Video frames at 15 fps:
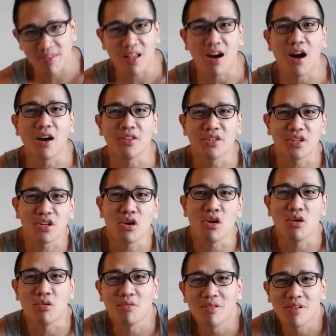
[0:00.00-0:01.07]
on the
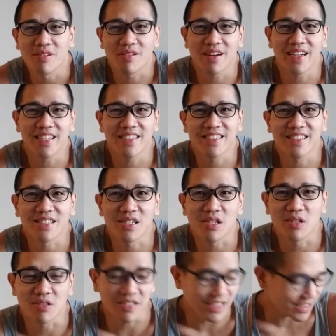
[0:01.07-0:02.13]
go, right?
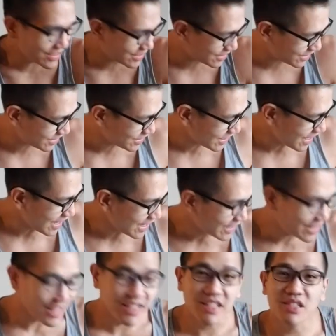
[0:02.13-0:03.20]
So let's
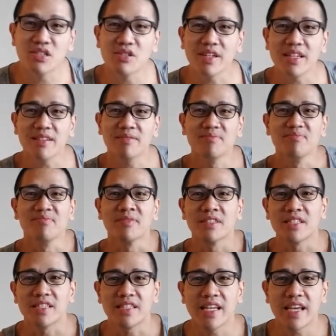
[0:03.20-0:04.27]
get into it.
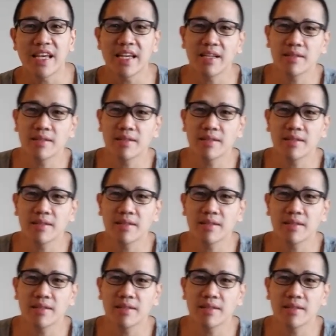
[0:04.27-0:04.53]
Today,